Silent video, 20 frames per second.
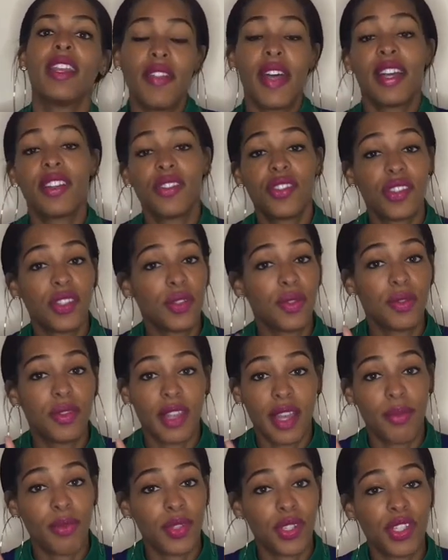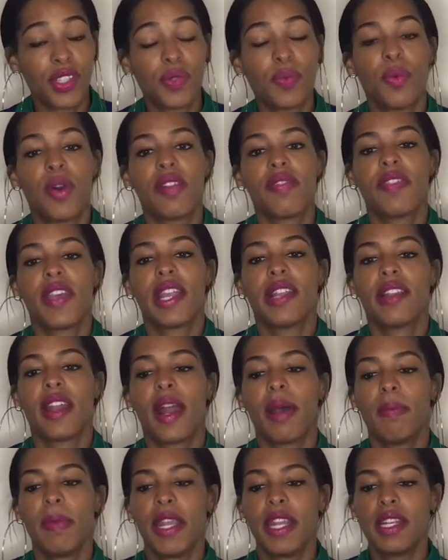That was just one thing that I
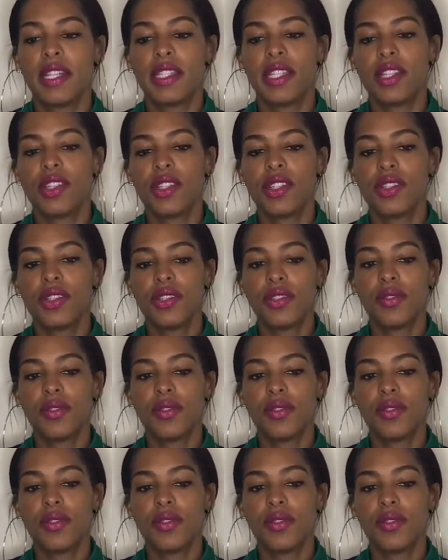paid attention to.